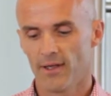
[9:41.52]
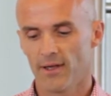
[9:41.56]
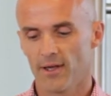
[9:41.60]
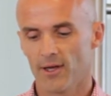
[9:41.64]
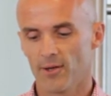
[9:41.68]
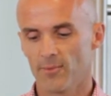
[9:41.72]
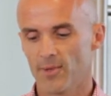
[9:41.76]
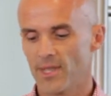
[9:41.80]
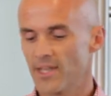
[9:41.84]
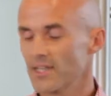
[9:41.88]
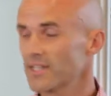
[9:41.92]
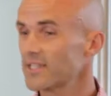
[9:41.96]

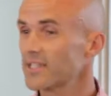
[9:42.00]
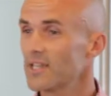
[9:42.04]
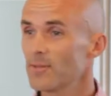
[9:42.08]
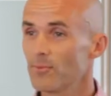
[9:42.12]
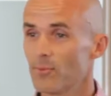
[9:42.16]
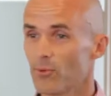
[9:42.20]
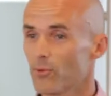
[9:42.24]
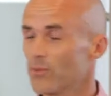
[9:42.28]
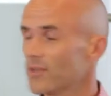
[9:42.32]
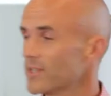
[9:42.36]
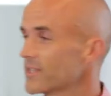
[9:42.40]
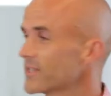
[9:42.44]
um, he
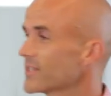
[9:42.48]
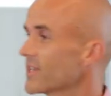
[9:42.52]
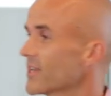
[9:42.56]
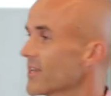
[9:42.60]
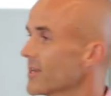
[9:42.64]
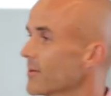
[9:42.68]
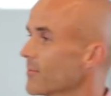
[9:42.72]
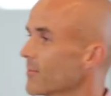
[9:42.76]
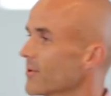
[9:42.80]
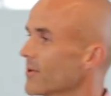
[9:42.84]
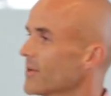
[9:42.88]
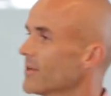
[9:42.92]
assembled this
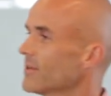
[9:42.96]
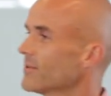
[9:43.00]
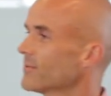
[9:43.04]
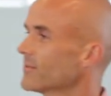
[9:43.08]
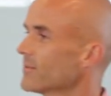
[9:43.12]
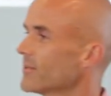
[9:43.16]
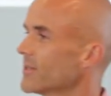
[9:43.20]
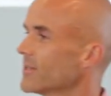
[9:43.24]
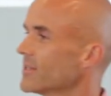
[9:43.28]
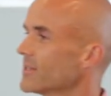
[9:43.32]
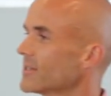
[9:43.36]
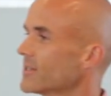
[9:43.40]
team, right?
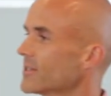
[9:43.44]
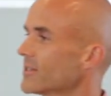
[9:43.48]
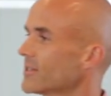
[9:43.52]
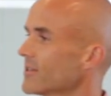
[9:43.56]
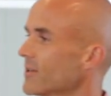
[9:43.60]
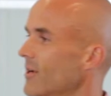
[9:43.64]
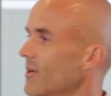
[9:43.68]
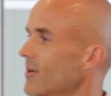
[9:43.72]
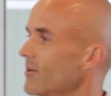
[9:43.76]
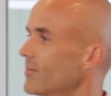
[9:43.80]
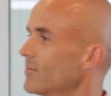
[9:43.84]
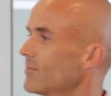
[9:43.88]
There's
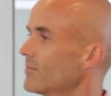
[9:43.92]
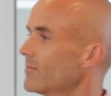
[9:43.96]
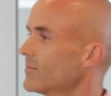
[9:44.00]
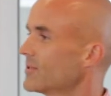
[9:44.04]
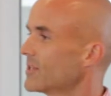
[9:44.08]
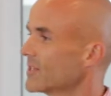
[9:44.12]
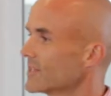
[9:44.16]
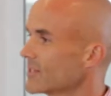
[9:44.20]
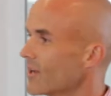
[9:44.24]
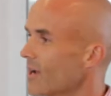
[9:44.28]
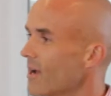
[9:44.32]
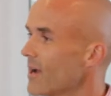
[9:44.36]
um,
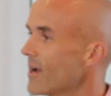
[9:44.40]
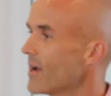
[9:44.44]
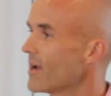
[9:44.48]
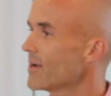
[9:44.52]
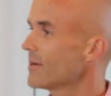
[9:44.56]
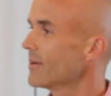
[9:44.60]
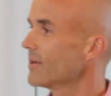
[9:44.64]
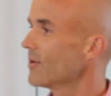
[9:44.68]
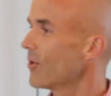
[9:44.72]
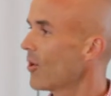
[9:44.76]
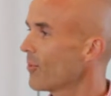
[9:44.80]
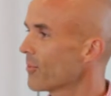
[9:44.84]

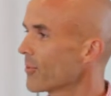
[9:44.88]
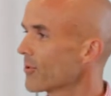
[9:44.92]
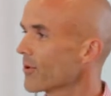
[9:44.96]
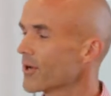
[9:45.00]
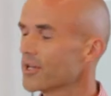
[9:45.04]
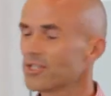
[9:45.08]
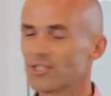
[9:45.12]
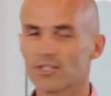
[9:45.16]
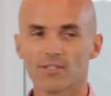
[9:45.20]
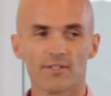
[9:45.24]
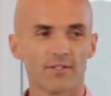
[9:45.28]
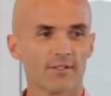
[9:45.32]
design and
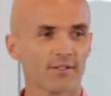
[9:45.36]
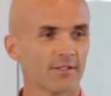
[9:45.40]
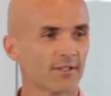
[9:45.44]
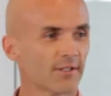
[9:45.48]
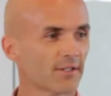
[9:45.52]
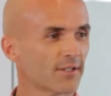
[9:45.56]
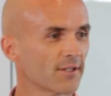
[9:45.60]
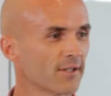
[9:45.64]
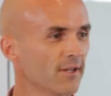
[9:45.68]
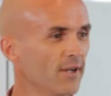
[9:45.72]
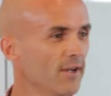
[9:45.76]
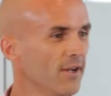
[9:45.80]

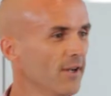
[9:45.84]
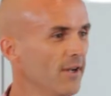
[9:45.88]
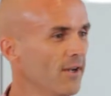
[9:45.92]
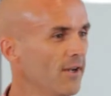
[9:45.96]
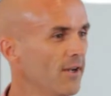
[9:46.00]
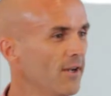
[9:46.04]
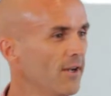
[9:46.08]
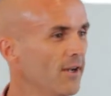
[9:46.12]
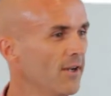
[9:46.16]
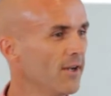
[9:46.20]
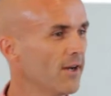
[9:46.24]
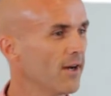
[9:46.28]
operations
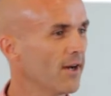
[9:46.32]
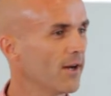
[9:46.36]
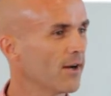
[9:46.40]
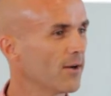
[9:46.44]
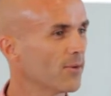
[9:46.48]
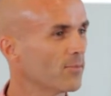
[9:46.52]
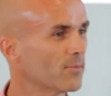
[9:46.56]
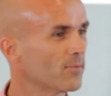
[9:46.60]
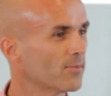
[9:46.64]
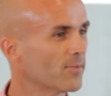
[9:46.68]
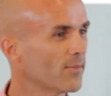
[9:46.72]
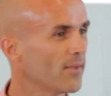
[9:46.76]

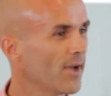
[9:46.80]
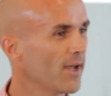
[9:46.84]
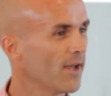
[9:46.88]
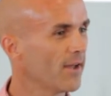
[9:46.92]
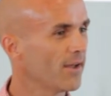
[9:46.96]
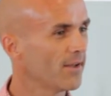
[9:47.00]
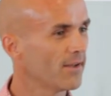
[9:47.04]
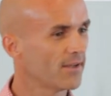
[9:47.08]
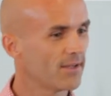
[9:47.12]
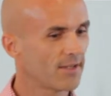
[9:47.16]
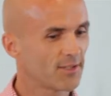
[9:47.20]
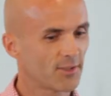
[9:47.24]
um,
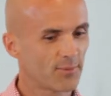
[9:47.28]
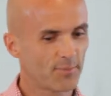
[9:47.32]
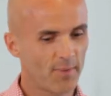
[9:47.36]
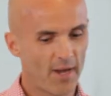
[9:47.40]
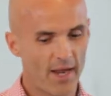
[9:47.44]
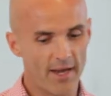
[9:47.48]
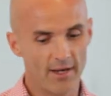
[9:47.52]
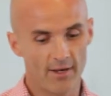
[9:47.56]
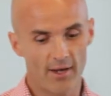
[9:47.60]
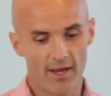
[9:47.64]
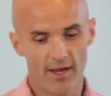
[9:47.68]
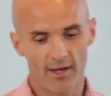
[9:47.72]

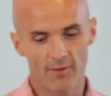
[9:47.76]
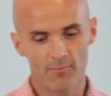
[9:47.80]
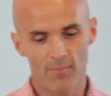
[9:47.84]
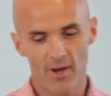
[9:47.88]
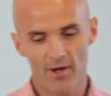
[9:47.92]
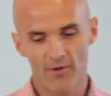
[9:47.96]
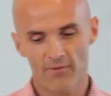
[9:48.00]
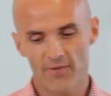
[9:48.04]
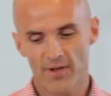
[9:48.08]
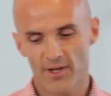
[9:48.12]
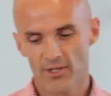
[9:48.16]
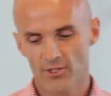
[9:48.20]
and, and,
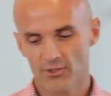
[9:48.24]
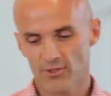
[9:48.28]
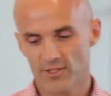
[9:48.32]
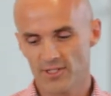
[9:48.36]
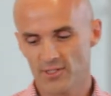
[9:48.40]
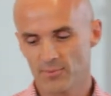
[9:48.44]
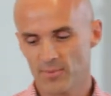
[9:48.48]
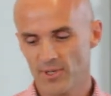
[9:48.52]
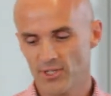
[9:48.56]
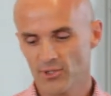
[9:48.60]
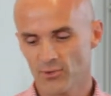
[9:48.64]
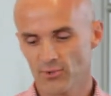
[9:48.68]
manufacturing
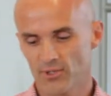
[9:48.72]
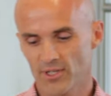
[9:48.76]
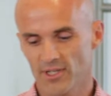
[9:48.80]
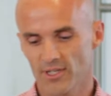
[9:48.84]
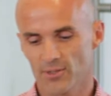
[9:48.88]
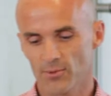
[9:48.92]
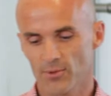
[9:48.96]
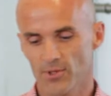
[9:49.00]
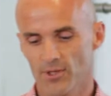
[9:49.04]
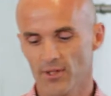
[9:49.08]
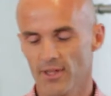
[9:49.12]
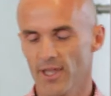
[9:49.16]

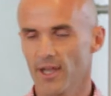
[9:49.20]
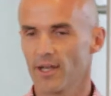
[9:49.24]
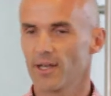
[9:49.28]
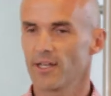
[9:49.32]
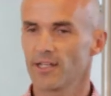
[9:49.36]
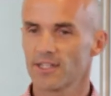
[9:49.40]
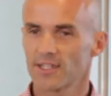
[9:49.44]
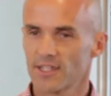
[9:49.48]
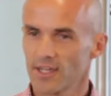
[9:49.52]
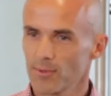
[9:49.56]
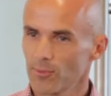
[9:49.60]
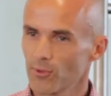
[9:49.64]
specialties within that. And
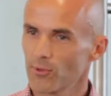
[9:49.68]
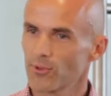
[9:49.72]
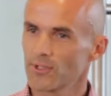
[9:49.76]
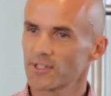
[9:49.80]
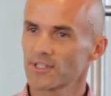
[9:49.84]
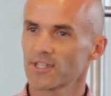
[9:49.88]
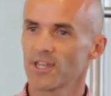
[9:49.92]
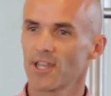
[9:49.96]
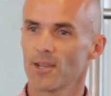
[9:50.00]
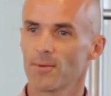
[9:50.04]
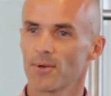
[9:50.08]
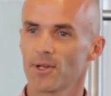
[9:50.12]
he assembled
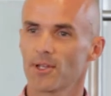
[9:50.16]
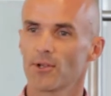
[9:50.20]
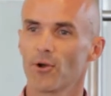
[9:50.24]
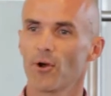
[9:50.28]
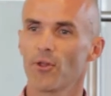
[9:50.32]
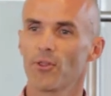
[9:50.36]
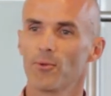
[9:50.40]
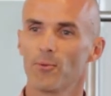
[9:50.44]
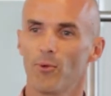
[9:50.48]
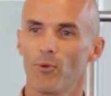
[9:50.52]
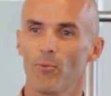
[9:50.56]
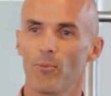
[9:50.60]
this team and he
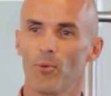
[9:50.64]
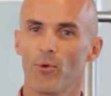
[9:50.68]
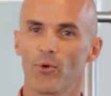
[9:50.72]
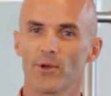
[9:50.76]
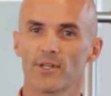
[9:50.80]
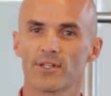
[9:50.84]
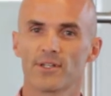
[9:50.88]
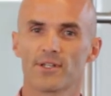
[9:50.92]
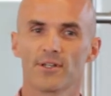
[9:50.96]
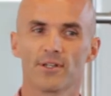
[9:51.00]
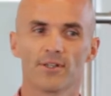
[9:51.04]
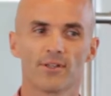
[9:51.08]
got them all
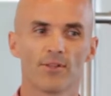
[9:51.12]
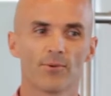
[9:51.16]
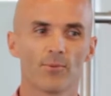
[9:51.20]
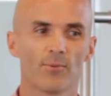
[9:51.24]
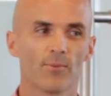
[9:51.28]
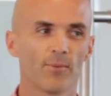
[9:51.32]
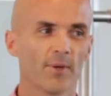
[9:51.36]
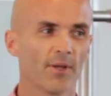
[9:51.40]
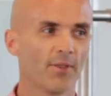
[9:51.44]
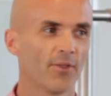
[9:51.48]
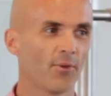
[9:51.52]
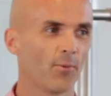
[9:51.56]
pointing in the,
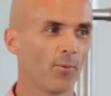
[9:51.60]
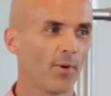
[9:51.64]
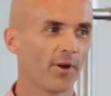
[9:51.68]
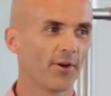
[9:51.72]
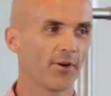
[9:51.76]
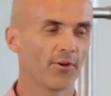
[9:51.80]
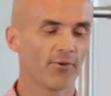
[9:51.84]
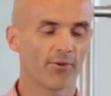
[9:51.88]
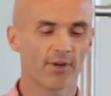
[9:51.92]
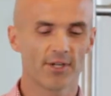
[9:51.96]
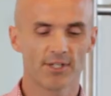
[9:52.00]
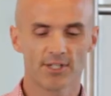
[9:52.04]
in the
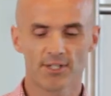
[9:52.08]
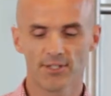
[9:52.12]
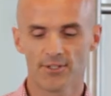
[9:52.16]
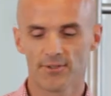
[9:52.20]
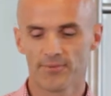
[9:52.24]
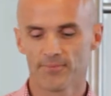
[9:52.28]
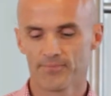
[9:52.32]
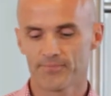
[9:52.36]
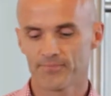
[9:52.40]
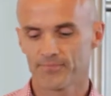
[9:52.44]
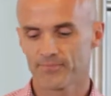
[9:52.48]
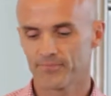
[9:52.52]
one
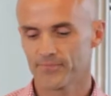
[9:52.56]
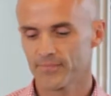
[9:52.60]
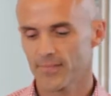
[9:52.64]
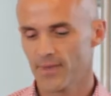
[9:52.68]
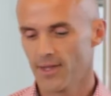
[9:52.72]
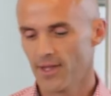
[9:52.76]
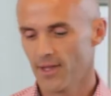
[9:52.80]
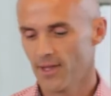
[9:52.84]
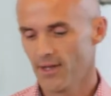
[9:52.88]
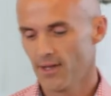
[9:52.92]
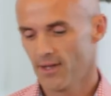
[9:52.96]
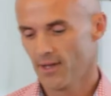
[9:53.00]
direction.
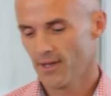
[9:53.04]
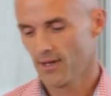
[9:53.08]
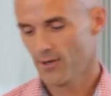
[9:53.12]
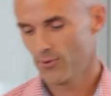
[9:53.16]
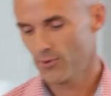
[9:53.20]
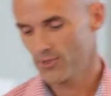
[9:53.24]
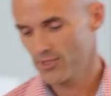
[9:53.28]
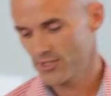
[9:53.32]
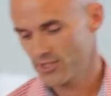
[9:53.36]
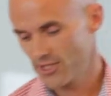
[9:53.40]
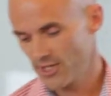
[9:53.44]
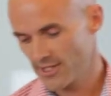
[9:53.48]

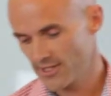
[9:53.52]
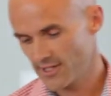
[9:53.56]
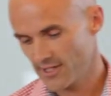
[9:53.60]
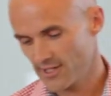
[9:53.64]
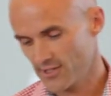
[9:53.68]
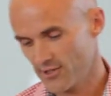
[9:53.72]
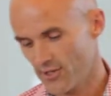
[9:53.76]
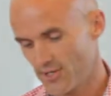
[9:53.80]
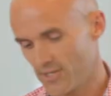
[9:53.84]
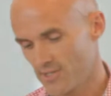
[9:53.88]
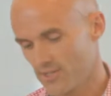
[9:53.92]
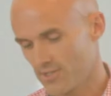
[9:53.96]
Which leads
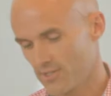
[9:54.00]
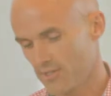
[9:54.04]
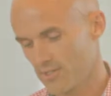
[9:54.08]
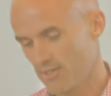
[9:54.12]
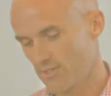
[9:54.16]
us nice,